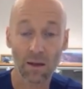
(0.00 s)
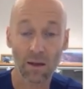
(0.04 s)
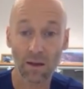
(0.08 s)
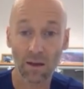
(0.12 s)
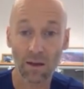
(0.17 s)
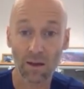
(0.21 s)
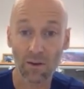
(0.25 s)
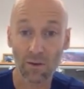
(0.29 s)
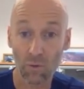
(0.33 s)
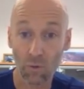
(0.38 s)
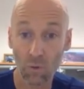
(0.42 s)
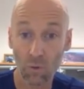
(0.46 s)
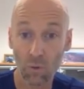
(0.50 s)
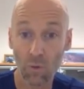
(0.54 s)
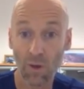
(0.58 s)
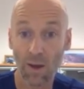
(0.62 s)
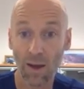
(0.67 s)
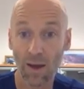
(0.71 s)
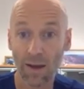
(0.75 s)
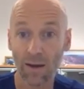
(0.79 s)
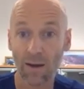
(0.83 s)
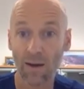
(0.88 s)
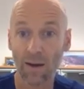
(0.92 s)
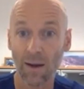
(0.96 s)
can do,
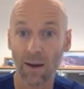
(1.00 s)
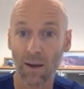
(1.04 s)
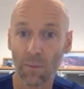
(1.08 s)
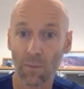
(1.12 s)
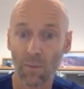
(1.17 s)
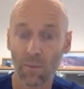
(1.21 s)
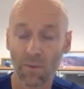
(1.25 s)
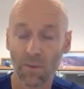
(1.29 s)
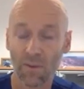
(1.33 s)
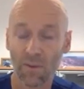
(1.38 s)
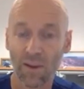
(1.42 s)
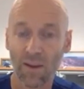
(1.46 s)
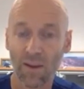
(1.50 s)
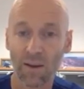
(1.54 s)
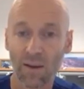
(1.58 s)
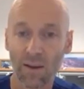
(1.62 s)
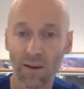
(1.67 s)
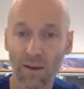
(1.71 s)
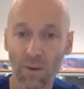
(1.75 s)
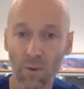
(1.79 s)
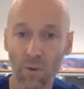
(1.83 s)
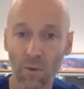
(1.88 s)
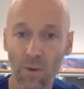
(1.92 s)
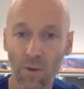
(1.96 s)
and I'm
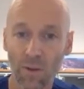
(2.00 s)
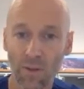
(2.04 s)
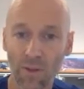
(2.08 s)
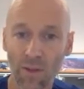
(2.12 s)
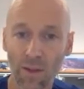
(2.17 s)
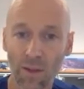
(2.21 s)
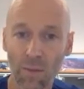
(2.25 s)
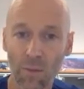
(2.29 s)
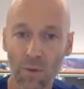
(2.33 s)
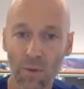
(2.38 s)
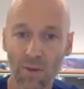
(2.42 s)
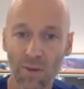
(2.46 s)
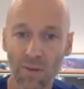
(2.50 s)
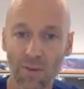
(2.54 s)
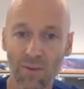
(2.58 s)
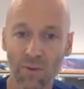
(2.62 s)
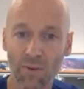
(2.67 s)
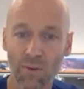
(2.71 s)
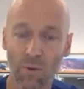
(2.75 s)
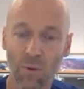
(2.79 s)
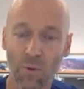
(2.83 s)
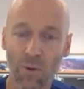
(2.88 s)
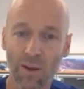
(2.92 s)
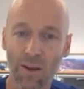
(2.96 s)
saying the only thing, but it's
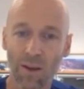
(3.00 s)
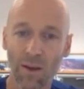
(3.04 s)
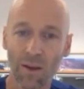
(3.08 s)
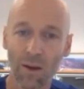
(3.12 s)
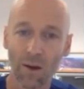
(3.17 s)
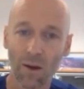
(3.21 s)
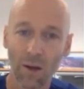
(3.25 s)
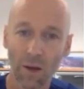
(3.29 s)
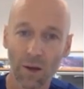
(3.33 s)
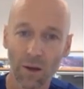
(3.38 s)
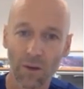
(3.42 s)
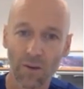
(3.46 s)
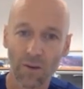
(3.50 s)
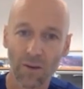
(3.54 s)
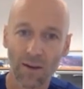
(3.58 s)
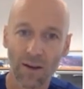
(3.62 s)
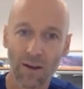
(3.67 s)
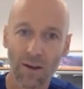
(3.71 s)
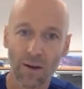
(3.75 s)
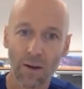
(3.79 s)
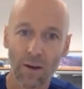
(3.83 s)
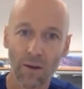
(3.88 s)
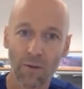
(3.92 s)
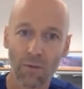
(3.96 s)
already a lot
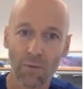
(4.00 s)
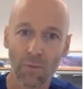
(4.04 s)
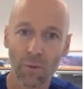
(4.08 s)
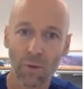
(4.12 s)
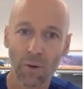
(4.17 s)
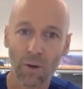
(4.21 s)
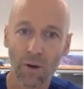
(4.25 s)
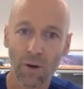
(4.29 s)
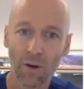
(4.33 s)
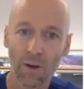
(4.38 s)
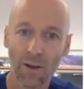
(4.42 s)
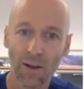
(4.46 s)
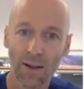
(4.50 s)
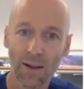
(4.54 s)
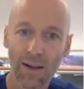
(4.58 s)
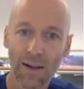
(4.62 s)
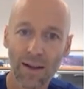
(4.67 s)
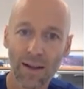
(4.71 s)
and a lot of work,